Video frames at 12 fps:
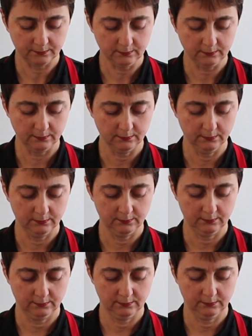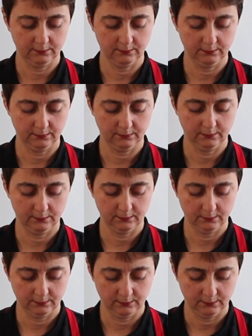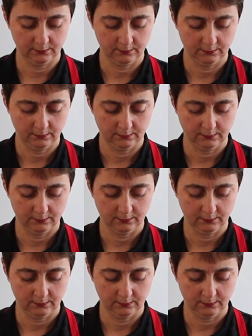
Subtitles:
(no one is talking)